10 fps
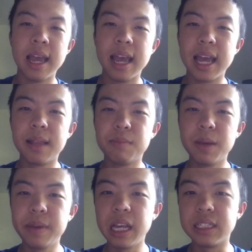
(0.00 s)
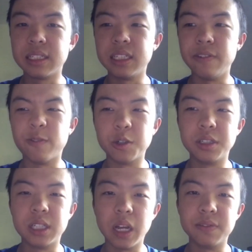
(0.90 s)
And maybe it's the
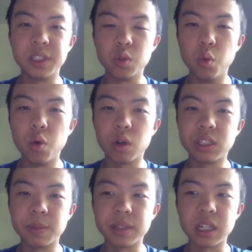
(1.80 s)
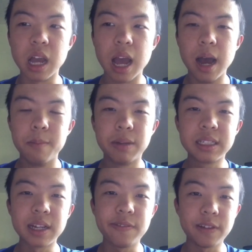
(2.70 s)
first day of school or something, but
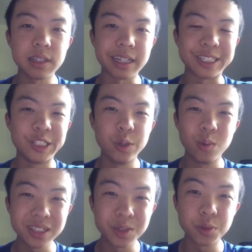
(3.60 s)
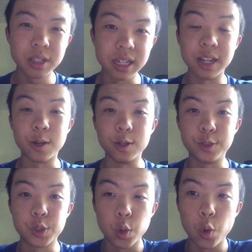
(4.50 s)
I found that she wasn't really in
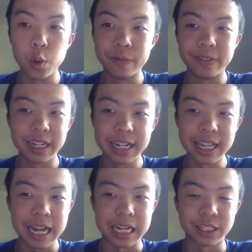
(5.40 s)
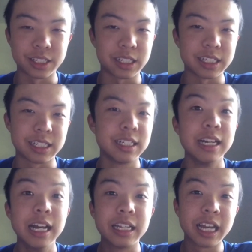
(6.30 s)
control of the class. Like,
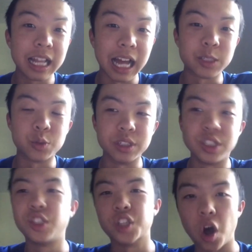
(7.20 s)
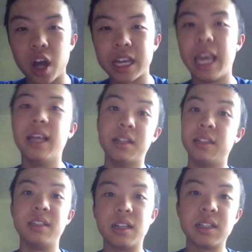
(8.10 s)
the class was talking and
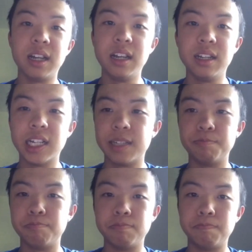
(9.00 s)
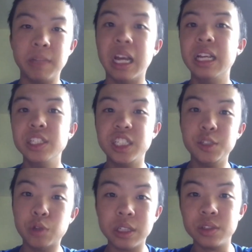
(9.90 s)
yelling and she's
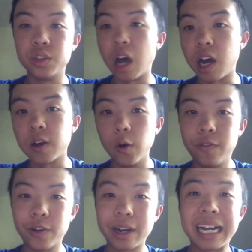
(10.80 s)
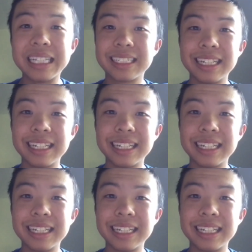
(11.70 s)
trying to talk over us,